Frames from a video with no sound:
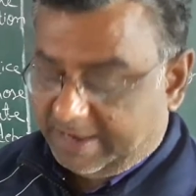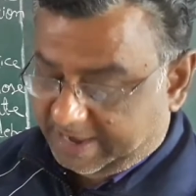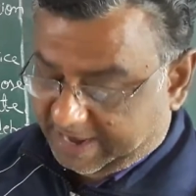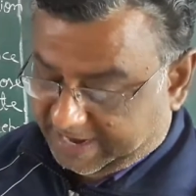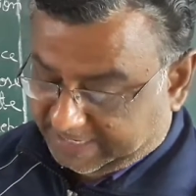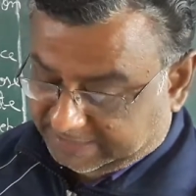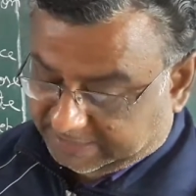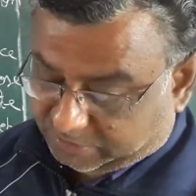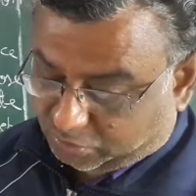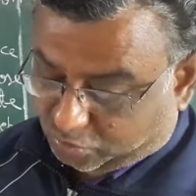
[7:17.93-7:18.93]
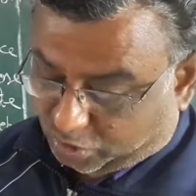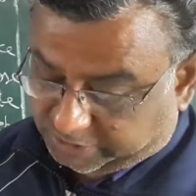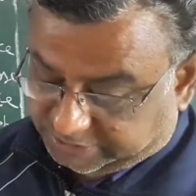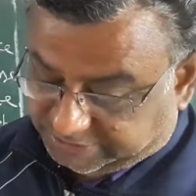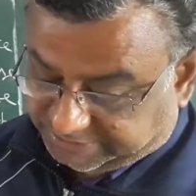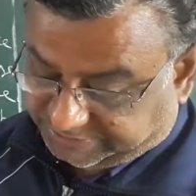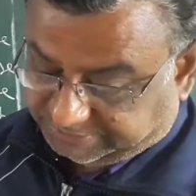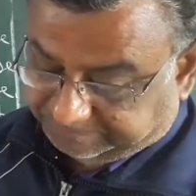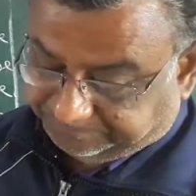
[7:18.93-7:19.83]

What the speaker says: and colleges.